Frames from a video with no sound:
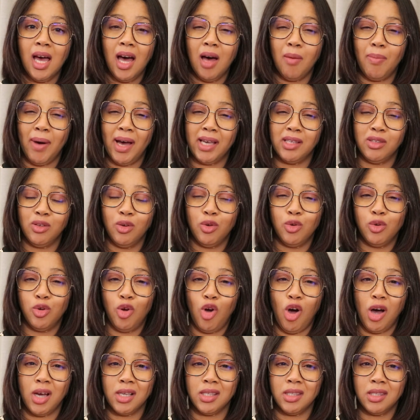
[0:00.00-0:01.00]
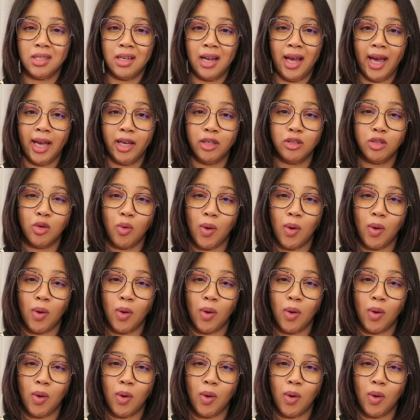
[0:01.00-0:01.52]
a bus could cost like